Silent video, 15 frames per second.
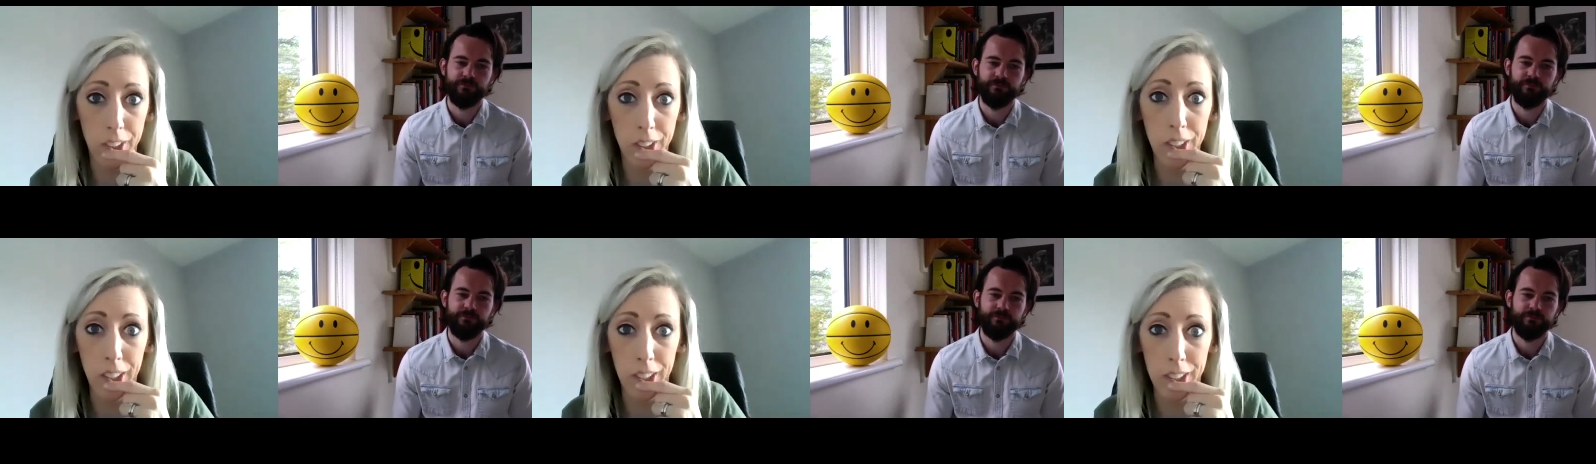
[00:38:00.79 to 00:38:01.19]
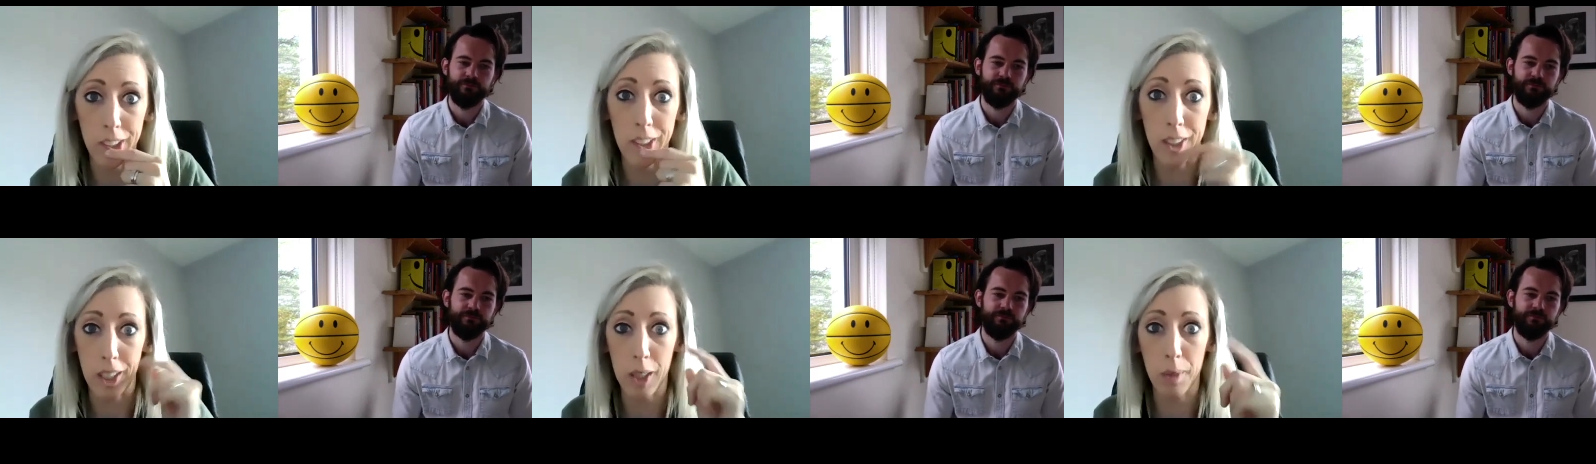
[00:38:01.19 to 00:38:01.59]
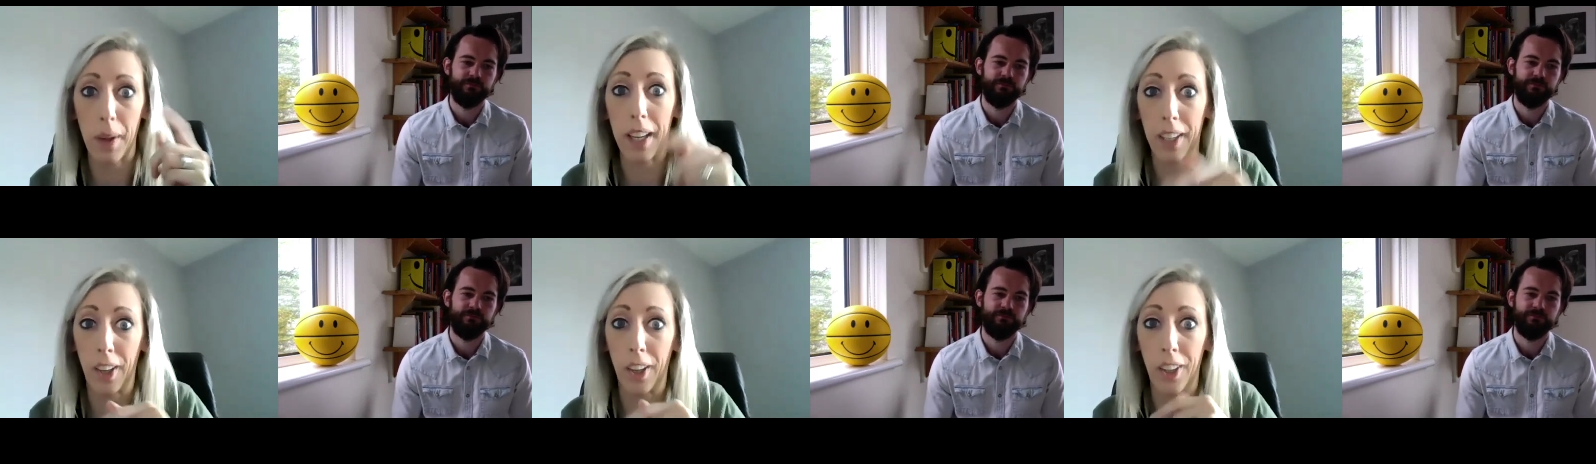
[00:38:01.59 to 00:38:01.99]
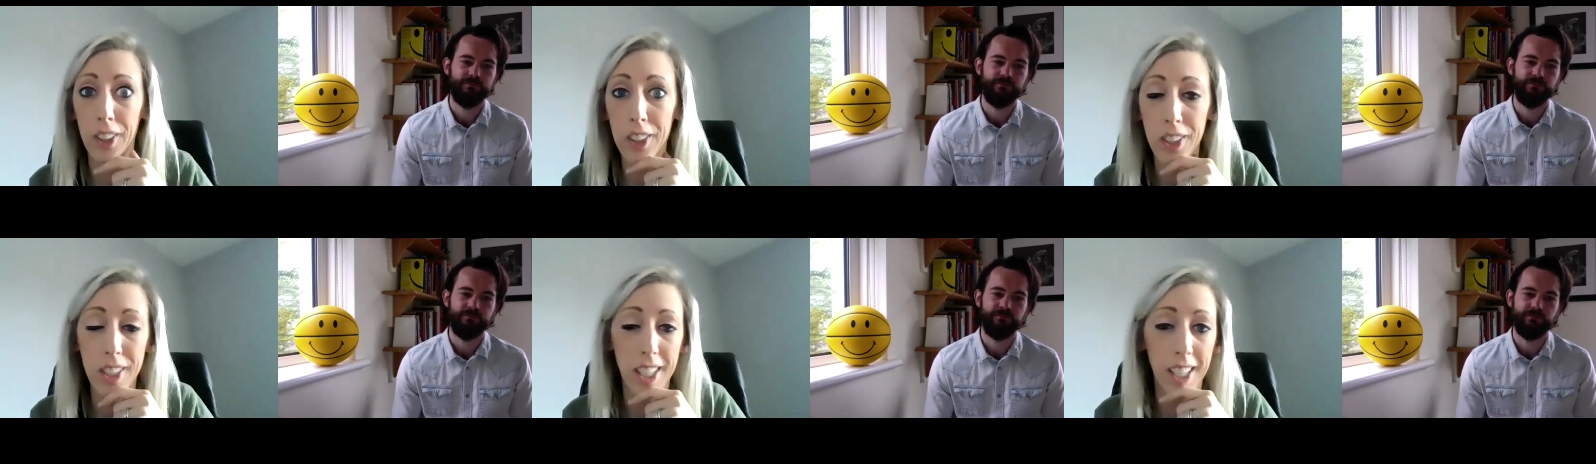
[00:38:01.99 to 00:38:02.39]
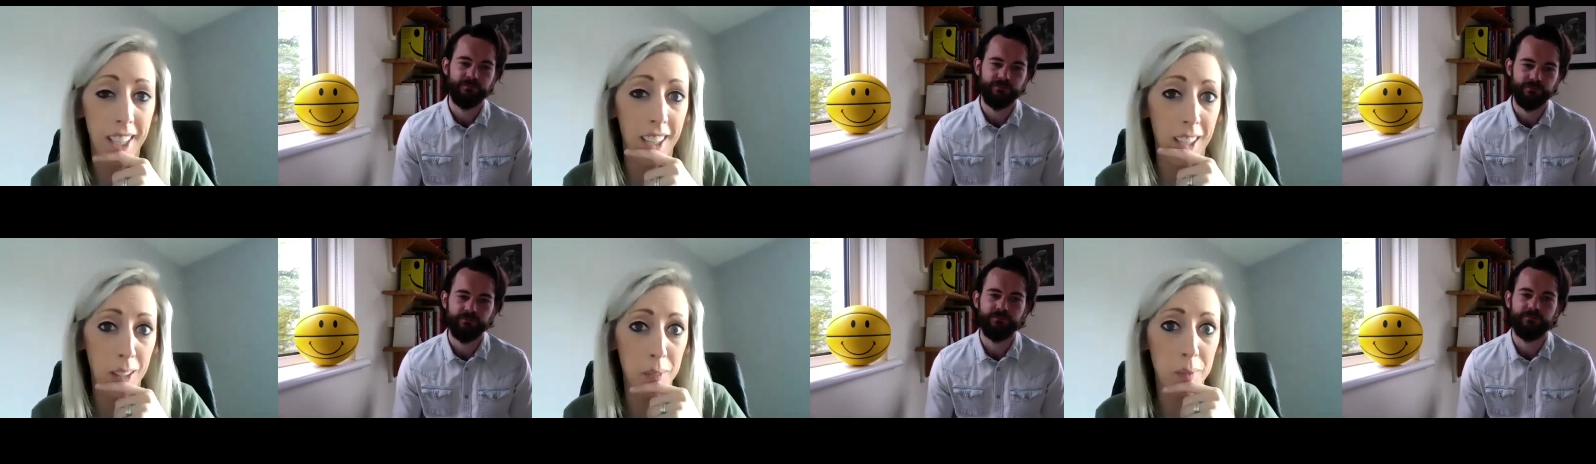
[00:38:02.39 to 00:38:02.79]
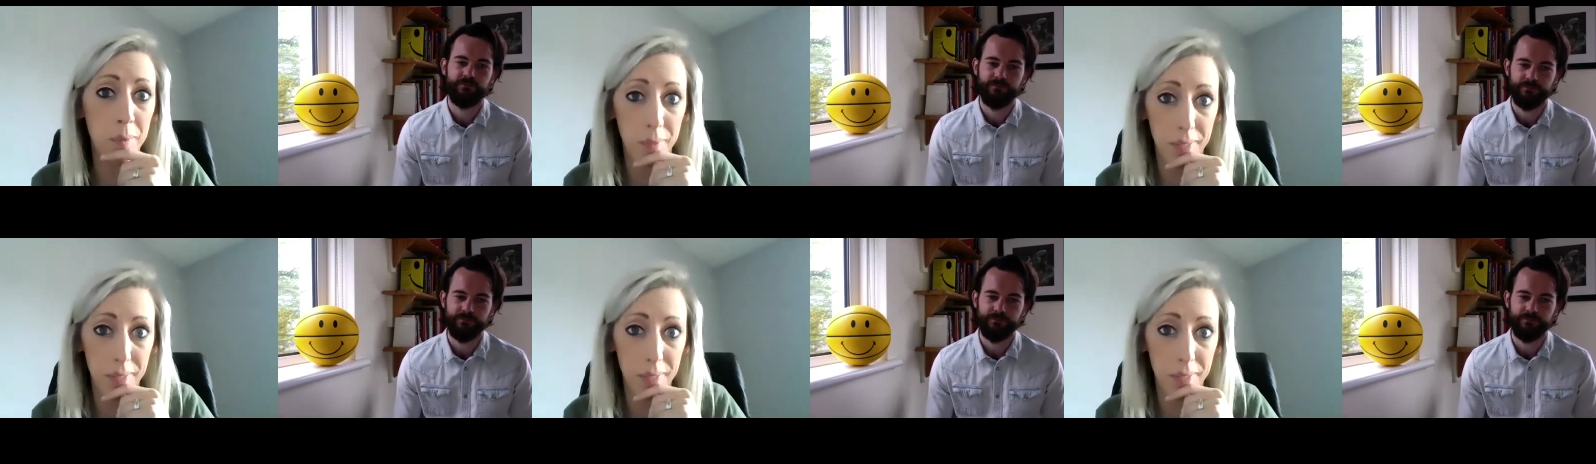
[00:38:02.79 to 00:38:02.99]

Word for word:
Speaker 1: to to, to speak out, um,